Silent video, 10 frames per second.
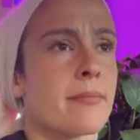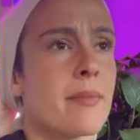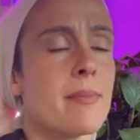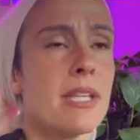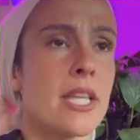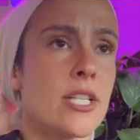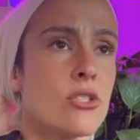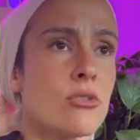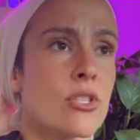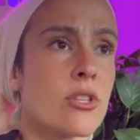maybe led
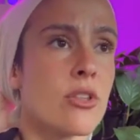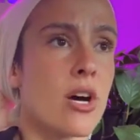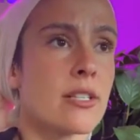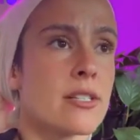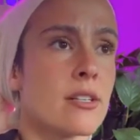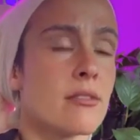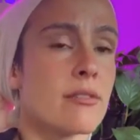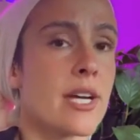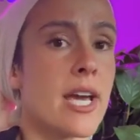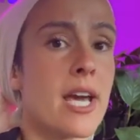you to thoughts of,
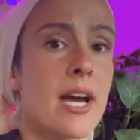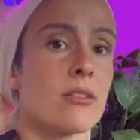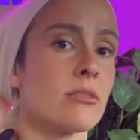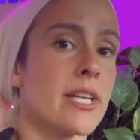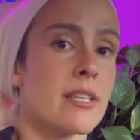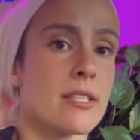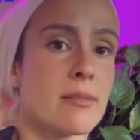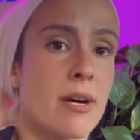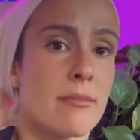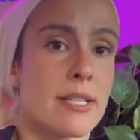hey, I don't like this
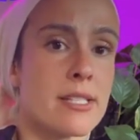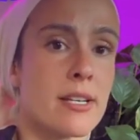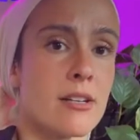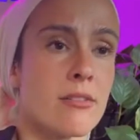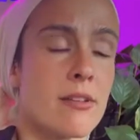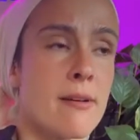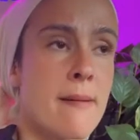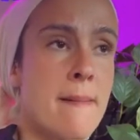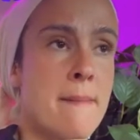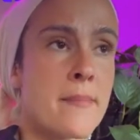about myself?
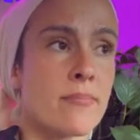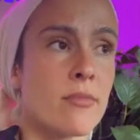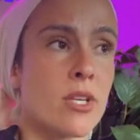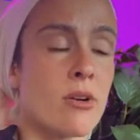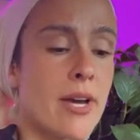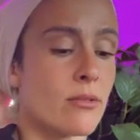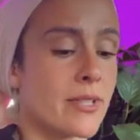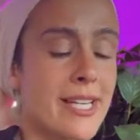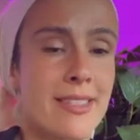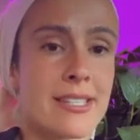You know, I don't
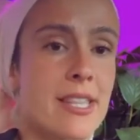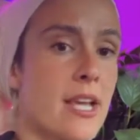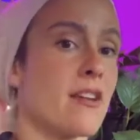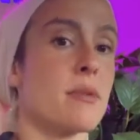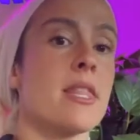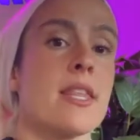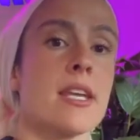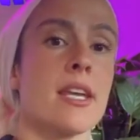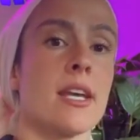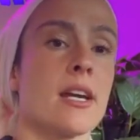like this thing I've been
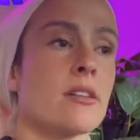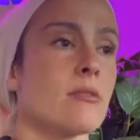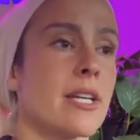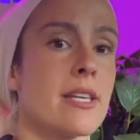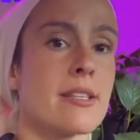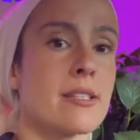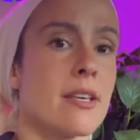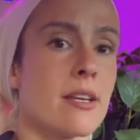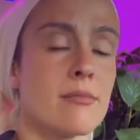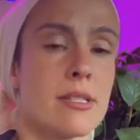thinking. I don't like this
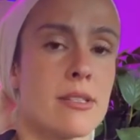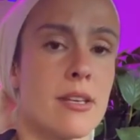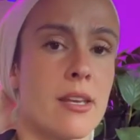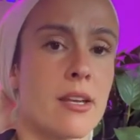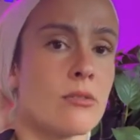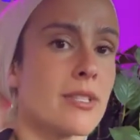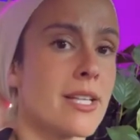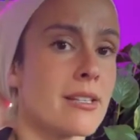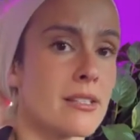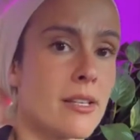thing I've been saying. I don't
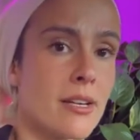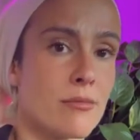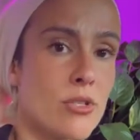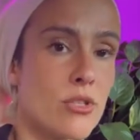like this thing I've been